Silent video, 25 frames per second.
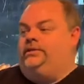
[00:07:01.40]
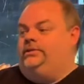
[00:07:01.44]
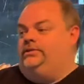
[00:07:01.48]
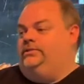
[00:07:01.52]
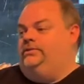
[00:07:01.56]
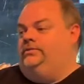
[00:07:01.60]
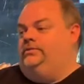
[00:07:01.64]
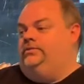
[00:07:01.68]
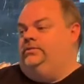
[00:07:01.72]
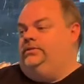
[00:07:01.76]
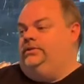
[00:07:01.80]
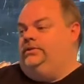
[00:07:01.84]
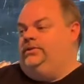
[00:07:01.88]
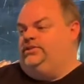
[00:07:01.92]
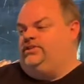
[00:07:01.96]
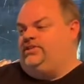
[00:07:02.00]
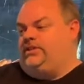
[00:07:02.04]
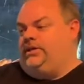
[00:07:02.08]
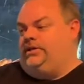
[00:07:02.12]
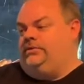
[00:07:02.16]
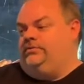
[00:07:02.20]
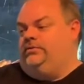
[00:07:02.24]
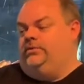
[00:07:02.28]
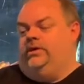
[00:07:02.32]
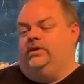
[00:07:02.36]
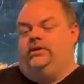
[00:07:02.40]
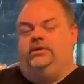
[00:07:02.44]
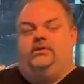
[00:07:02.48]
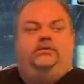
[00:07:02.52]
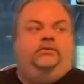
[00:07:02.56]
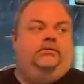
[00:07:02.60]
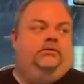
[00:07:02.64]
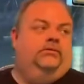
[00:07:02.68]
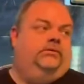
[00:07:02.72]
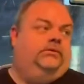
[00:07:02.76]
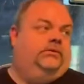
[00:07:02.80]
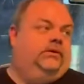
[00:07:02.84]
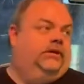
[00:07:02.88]
do is I
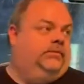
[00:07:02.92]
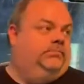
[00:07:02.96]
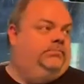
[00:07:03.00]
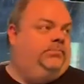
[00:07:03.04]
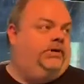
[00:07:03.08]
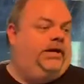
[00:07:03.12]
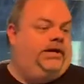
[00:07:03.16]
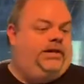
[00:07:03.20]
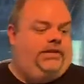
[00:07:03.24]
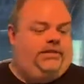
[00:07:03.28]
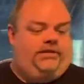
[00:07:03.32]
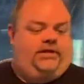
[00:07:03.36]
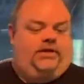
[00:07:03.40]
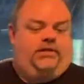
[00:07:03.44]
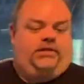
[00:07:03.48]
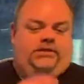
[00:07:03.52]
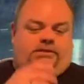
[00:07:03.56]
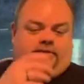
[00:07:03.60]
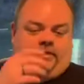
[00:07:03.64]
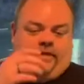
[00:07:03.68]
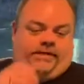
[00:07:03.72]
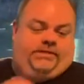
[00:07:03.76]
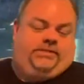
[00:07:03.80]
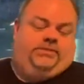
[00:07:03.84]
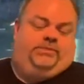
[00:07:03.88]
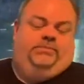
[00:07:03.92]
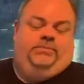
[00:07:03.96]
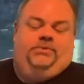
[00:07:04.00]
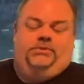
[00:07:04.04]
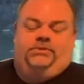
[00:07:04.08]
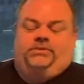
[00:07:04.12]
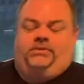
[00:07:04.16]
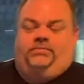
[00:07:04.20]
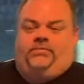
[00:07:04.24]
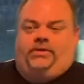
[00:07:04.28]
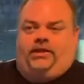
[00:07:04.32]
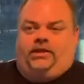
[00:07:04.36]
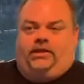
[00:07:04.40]
run a Python attachment
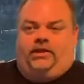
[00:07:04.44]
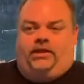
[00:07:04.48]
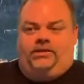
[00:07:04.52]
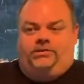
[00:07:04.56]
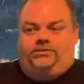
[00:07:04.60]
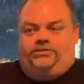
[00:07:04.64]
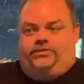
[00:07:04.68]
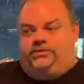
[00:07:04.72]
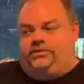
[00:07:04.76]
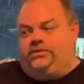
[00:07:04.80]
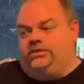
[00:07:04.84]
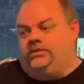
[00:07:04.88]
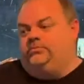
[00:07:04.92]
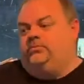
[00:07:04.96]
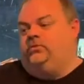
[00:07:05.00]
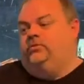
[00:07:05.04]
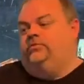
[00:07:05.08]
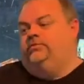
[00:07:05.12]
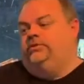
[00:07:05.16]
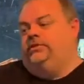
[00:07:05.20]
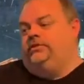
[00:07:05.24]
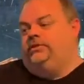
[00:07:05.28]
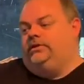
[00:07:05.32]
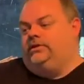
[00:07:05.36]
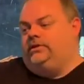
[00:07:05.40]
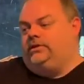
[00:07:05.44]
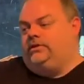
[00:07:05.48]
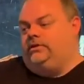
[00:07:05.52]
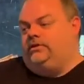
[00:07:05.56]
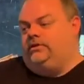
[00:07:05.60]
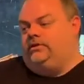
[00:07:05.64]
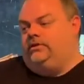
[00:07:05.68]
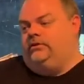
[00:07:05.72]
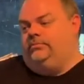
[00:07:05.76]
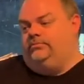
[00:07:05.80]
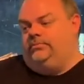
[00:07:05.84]
to my laundry tub over there,